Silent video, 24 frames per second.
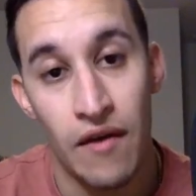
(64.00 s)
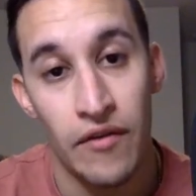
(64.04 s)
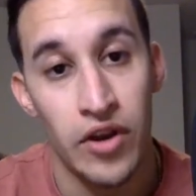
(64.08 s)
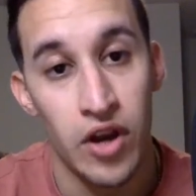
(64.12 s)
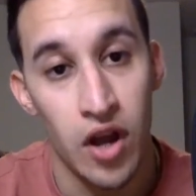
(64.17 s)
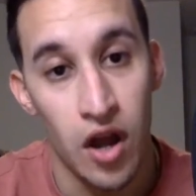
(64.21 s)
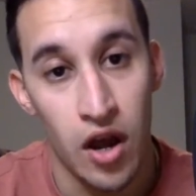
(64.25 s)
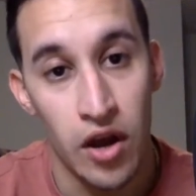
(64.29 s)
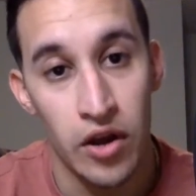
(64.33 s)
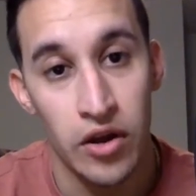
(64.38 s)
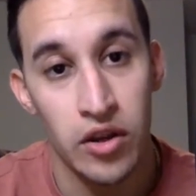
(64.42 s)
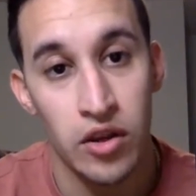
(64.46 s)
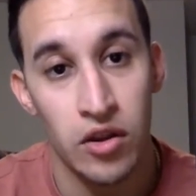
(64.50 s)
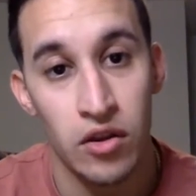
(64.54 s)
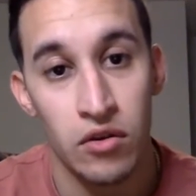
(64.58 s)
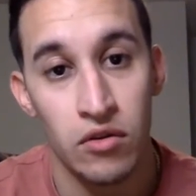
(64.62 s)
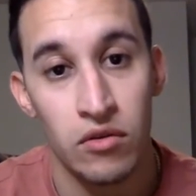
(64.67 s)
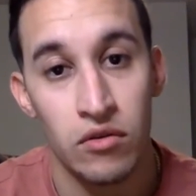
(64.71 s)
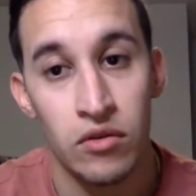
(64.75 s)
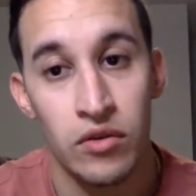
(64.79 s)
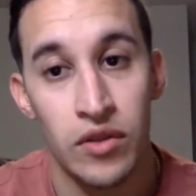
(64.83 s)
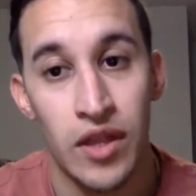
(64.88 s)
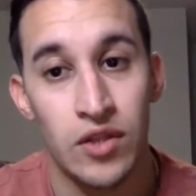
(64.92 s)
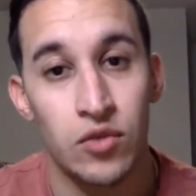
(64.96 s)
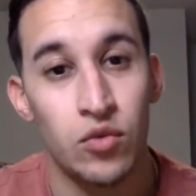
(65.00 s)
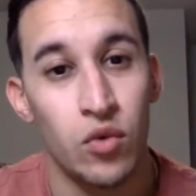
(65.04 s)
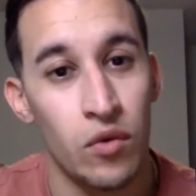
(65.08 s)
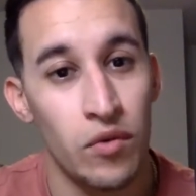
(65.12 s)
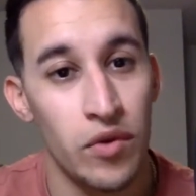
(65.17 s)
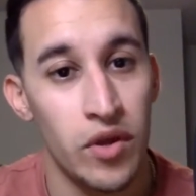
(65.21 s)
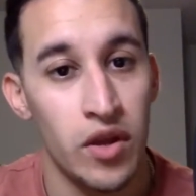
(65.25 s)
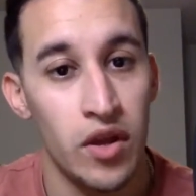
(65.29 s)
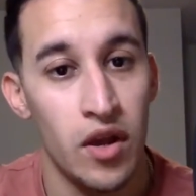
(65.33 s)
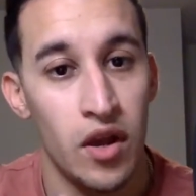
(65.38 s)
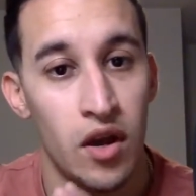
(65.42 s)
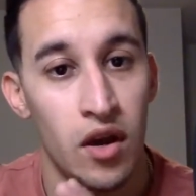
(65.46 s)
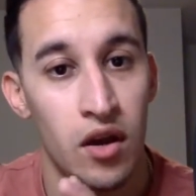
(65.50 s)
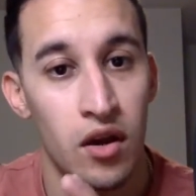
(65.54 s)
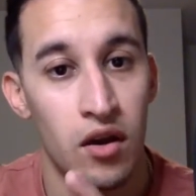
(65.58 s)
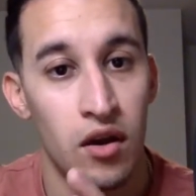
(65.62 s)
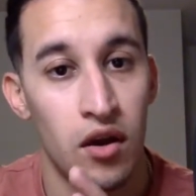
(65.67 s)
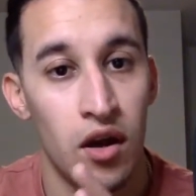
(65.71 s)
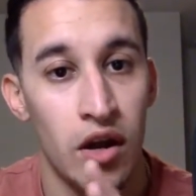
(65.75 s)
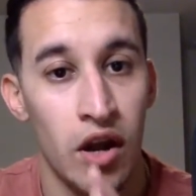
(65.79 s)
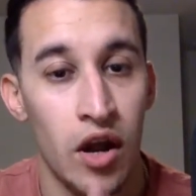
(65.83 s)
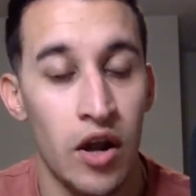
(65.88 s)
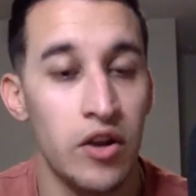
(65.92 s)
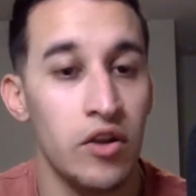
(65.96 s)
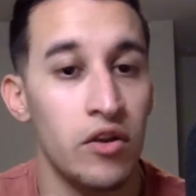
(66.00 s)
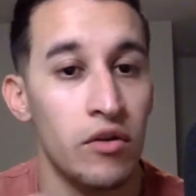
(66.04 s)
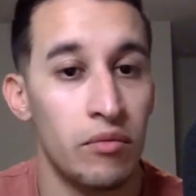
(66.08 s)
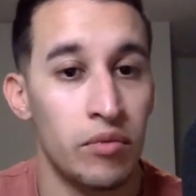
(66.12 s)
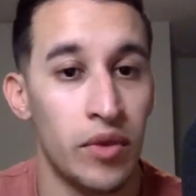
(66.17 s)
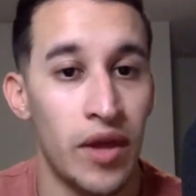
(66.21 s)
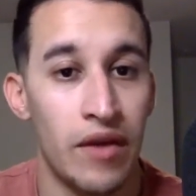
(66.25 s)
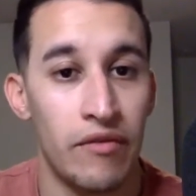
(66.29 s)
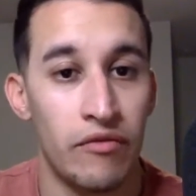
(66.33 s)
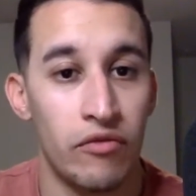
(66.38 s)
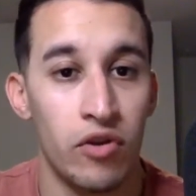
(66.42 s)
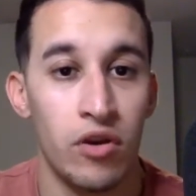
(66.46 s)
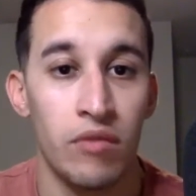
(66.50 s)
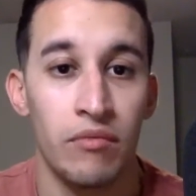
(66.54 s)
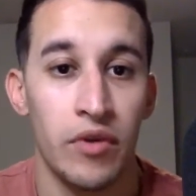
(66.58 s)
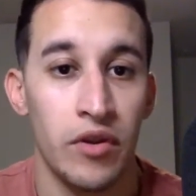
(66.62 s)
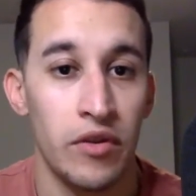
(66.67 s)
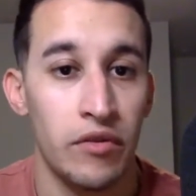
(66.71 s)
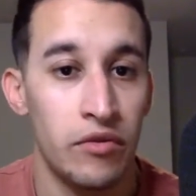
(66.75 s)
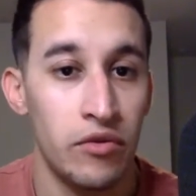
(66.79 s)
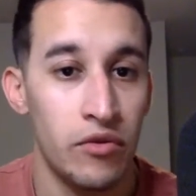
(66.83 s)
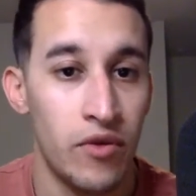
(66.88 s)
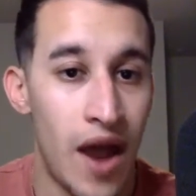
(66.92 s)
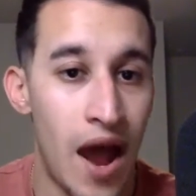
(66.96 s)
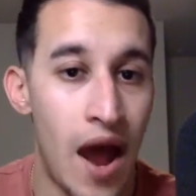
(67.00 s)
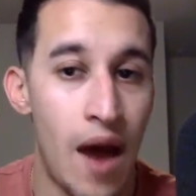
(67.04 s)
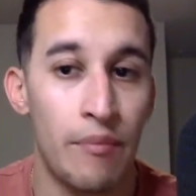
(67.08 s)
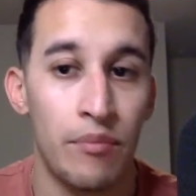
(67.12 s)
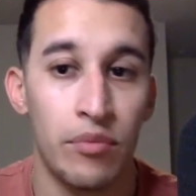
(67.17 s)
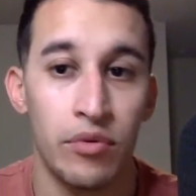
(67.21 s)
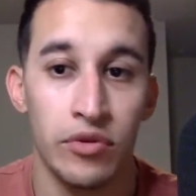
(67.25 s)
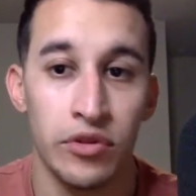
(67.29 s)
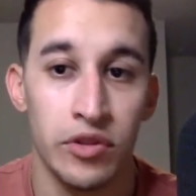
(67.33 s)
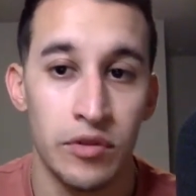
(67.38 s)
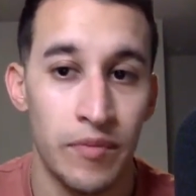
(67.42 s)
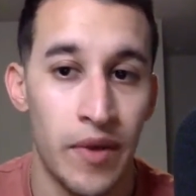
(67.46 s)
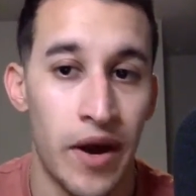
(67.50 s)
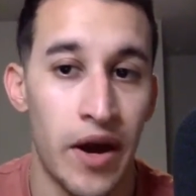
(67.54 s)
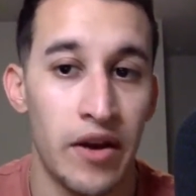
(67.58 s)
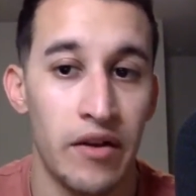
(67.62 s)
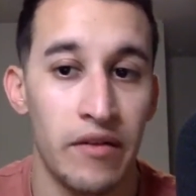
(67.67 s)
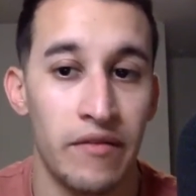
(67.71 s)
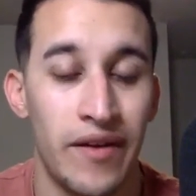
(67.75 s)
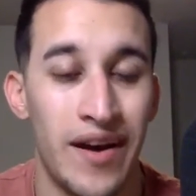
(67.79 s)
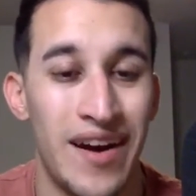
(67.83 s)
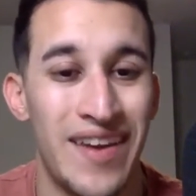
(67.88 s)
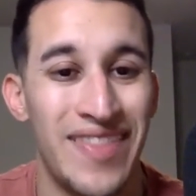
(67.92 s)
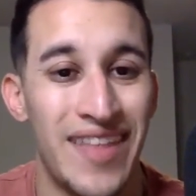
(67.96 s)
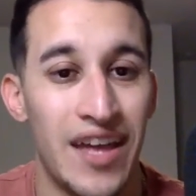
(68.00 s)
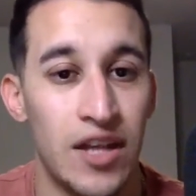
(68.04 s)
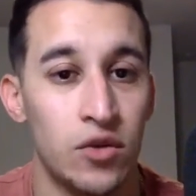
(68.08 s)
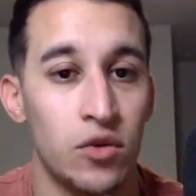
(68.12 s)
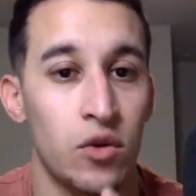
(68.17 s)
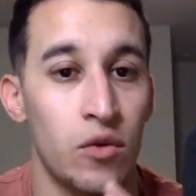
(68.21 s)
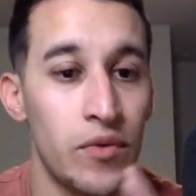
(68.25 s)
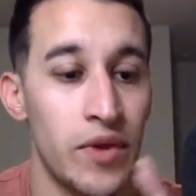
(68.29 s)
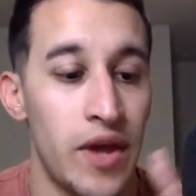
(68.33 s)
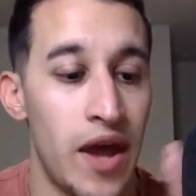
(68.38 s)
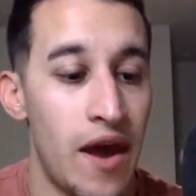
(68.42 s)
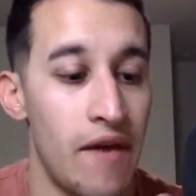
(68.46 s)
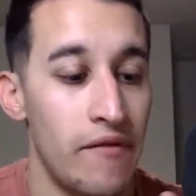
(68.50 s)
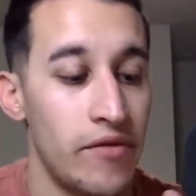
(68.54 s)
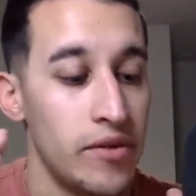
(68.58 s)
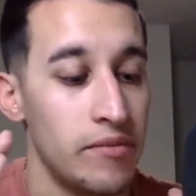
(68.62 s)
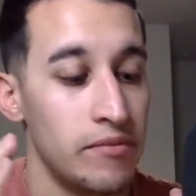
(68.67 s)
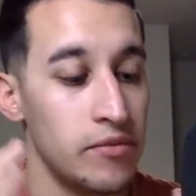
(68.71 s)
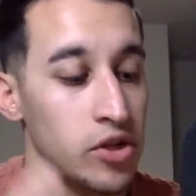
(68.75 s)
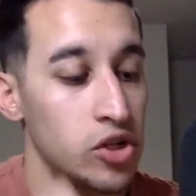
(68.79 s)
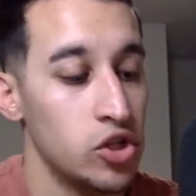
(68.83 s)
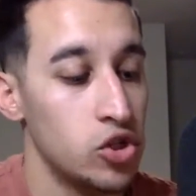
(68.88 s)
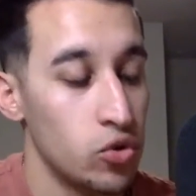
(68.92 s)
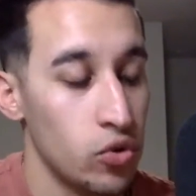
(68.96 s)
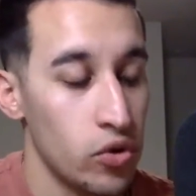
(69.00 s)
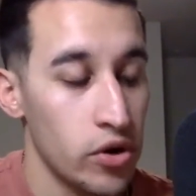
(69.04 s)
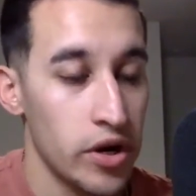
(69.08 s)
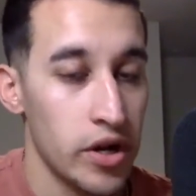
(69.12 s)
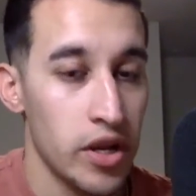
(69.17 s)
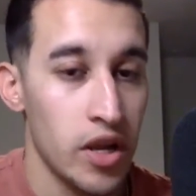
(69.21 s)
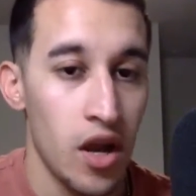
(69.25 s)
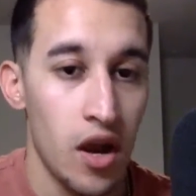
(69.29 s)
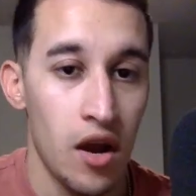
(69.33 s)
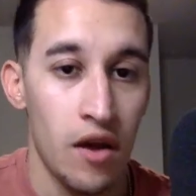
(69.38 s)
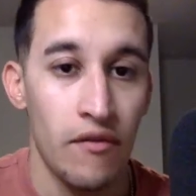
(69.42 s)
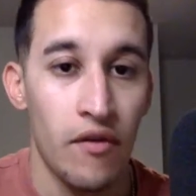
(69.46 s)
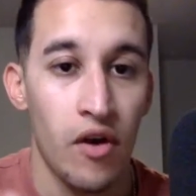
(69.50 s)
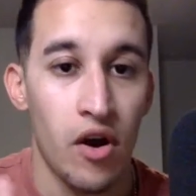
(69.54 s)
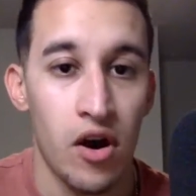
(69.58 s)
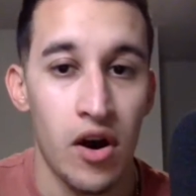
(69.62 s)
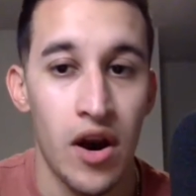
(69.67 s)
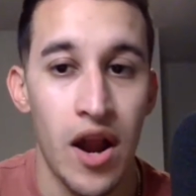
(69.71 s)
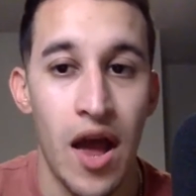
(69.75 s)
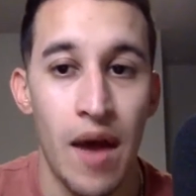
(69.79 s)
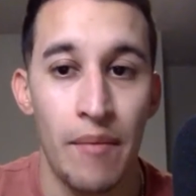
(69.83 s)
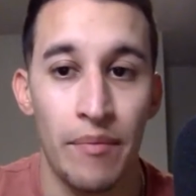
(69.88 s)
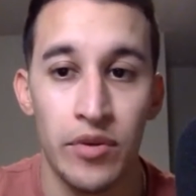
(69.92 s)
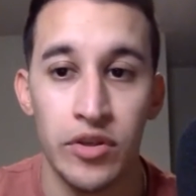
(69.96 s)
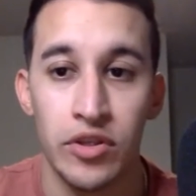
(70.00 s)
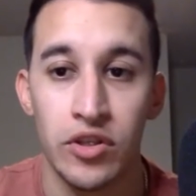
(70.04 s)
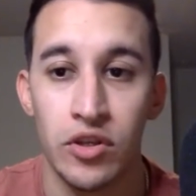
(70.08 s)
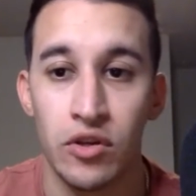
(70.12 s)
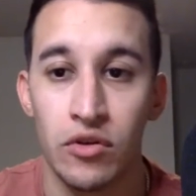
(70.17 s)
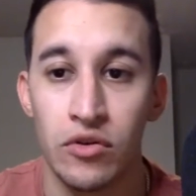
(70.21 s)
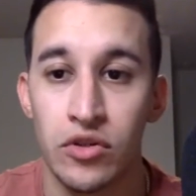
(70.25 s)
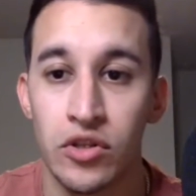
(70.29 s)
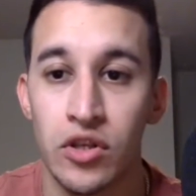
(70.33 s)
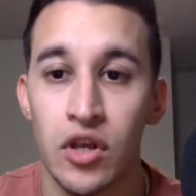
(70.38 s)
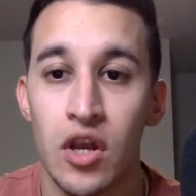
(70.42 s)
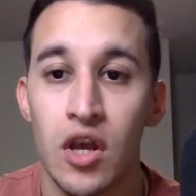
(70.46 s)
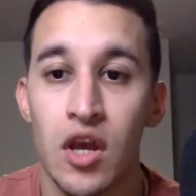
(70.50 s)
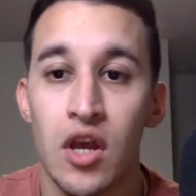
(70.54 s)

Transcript: an audio. That's where we an audio platform through Apple, Spotify, and that's where we have the majority of our episodes.